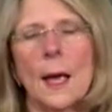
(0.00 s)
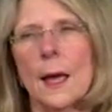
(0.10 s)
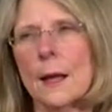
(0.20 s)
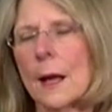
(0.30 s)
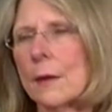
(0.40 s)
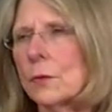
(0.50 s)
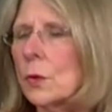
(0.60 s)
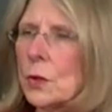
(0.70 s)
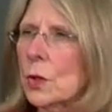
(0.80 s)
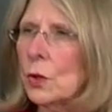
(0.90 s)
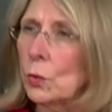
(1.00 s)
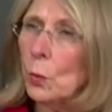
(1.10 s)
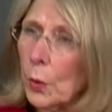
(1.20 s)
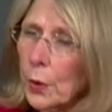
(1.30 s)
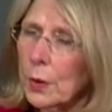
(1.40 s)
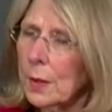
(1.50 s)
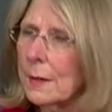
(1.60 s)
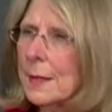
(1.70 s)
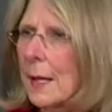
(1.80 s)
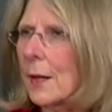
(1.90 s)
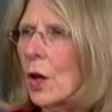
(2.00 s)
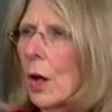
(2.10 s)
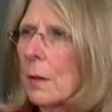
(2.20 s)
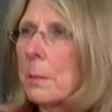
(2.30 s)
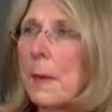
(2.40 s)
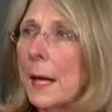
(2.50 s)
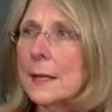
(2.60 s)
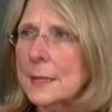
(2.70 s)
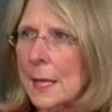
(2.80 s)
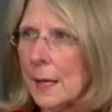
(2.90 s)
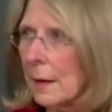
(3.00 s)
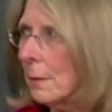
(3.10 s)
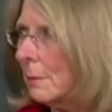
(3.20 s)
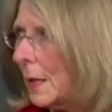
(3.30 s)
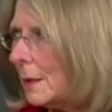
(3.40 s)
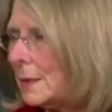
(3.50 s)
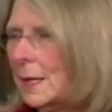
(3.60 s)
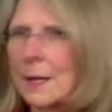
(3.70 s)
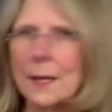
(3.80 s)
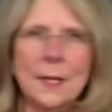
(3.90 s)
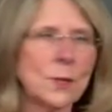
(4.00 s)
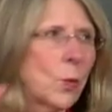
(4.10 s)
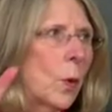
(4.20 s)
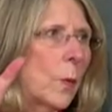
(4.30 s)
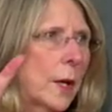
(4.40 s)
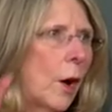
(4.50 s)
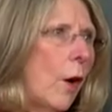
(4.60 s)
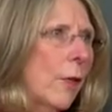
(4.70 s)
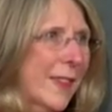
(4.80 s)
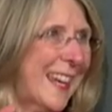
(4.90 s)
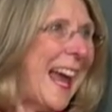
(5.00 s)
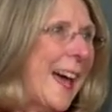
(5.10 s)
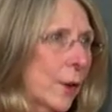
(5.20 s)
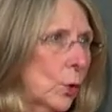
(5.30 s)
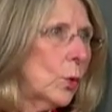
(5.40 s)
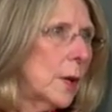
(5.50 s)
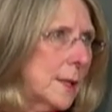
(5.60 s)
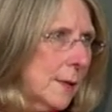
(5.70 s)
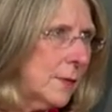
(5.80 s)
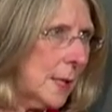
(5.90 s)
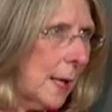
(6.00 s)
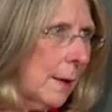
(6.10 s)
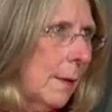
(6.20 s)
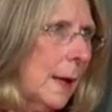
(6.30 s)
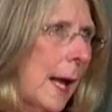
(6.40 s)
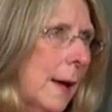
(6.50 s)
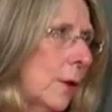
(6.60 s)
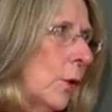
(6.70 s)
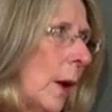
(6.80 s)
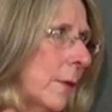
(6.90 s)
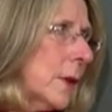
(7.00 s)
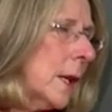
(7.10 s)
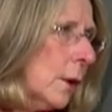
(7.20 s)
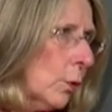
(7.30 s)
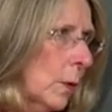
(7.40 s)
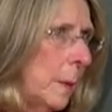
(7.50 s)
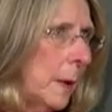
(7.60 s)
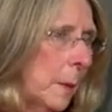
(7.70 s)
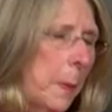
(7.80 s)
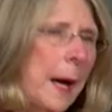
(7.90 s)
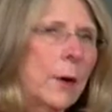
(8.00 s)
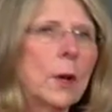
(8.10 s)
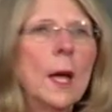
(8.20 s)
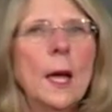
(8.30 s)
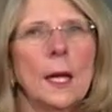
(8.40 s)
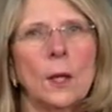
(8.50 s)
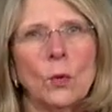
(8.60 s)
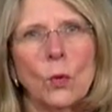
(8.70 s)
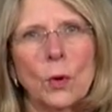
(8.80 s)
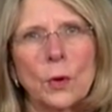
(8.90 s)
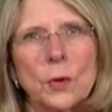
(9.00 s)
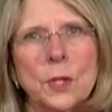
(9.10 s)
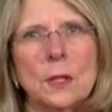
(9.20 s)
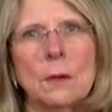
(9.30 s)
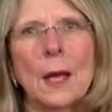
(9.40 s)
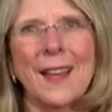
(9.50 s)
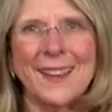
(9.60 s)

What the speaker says: And I've learned a new word in data called metadata. Metadata is what we call the categories of data that you have to get agreement about in order to